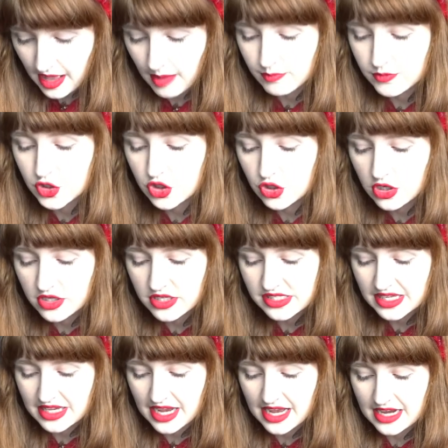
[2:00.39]
I'm sure there's a
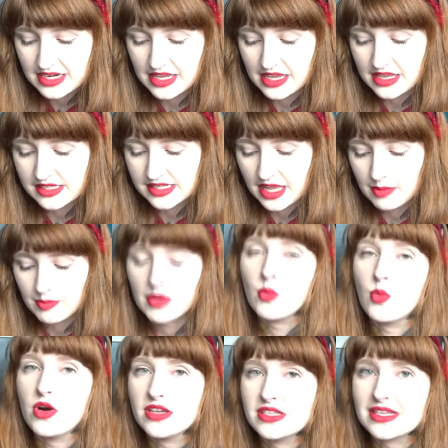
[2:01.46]
card in here telling me
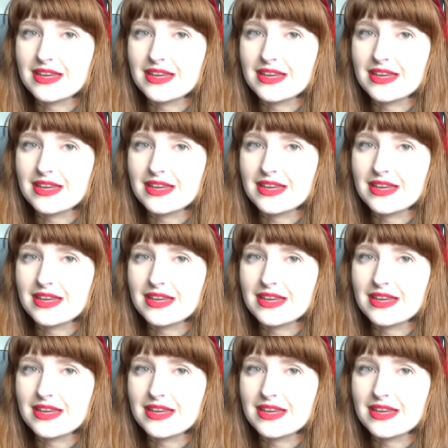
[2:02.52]
what is